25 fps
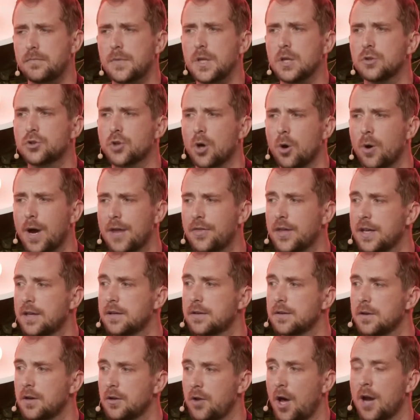So I
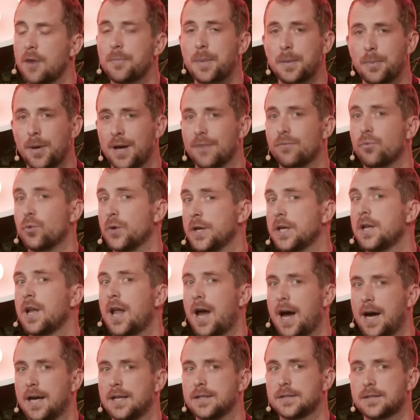think a lot of people have
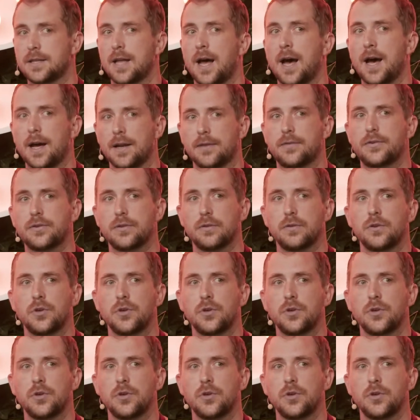realized that,